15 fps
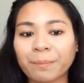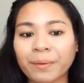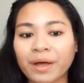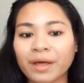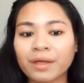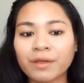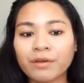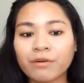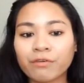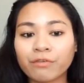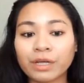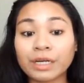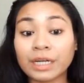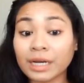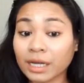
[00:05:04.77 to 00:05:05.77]
But
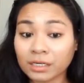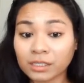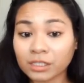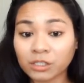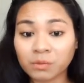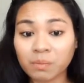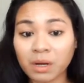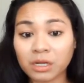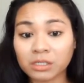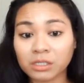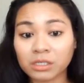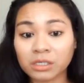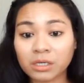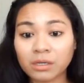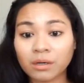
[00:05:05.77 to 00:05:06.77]
in the next 6
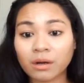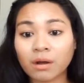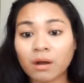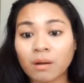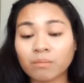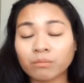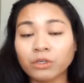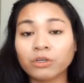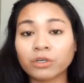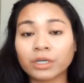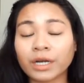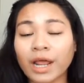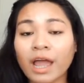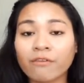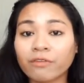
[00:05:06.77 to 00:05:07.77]
months, you're
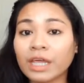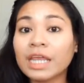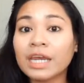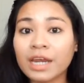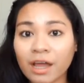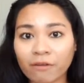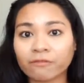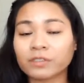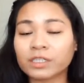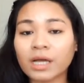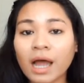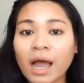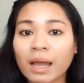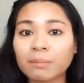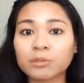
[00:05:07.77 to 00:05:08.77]
gonna have enough
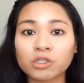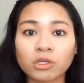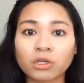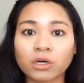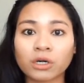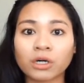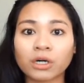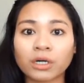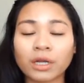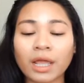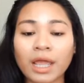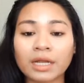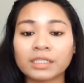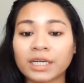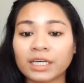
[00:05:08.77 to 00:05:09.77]
time to learn
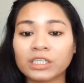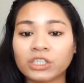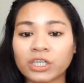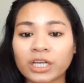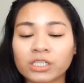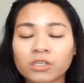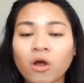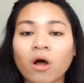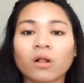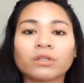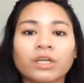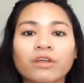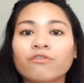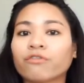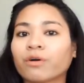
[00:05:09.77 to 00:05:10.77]
and digest all
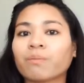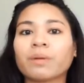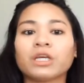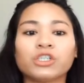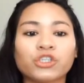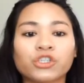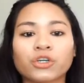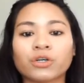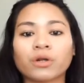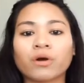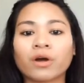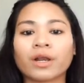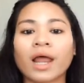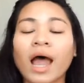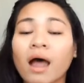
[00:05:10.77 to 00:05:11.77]
the information
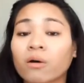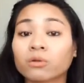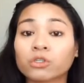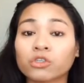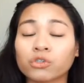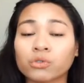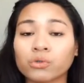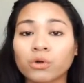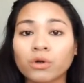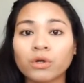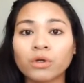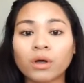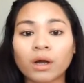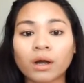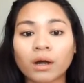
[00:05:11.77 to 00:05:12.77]
on how to
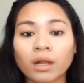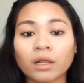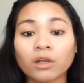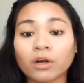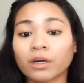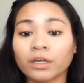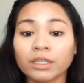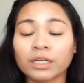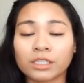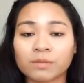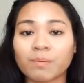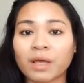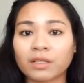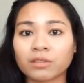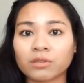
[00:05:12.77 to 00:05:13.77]
learn this
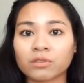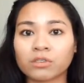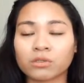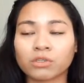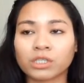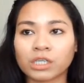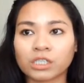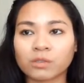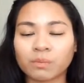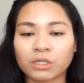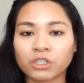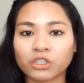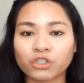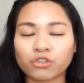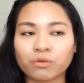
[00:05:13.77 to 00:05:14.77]
method. So 6
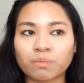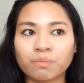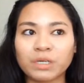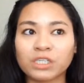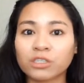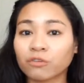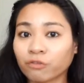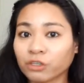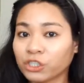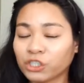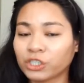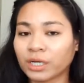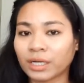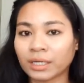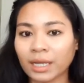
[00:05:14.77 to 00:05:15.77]
months should be
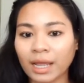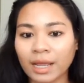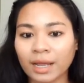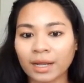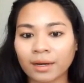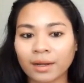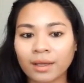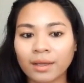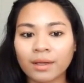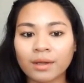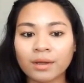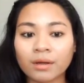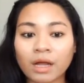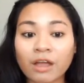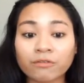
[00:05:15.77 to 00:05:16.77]
sufficient, and
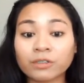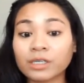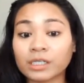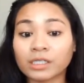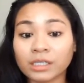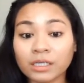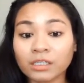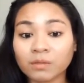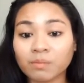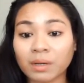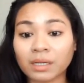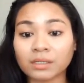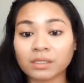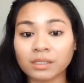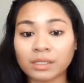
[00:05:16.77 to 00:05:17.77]
after that 6
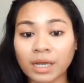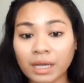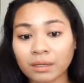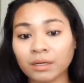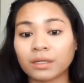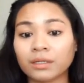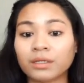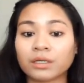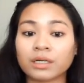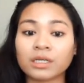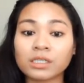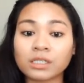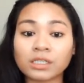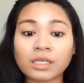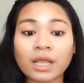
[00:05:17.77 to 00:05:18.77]
months, then they're
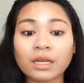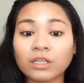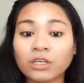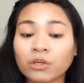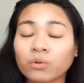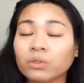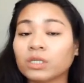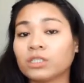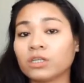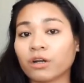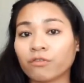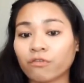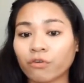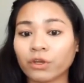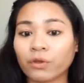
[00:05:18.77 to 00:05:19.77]
gonna send you the
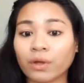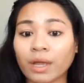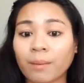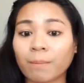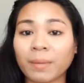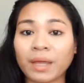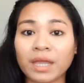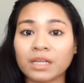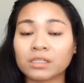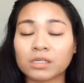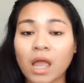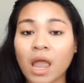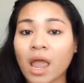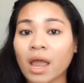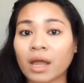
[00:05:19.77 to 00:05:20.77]
done for you campaigns,
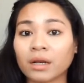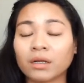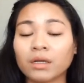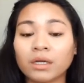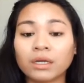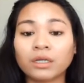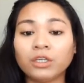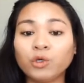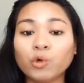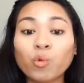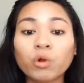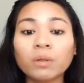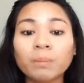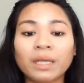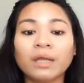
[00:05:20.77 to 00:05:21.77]
and you
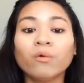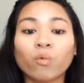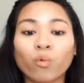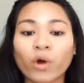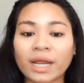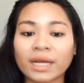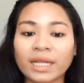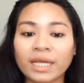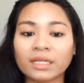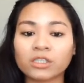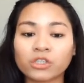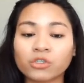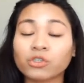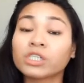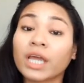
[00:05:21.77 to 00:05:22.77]
will be ready
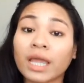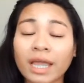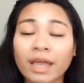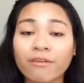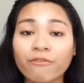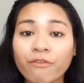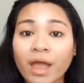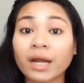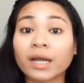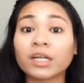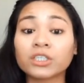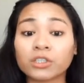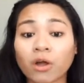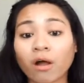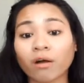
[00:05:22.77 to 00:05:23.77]
to take
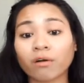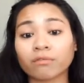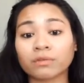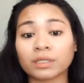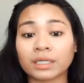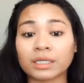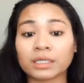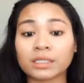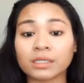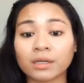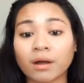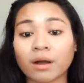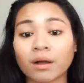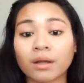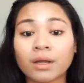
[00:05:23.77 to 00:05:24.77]
advantage of this
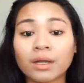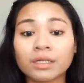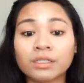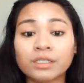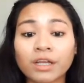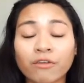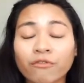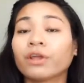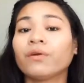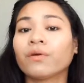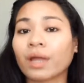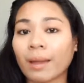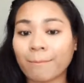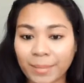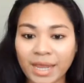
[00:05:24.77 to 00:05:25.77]
done for you
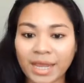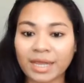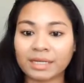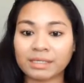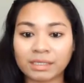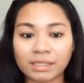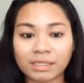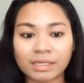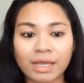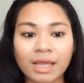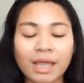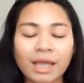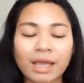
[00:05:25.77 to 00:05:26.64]
campaigns.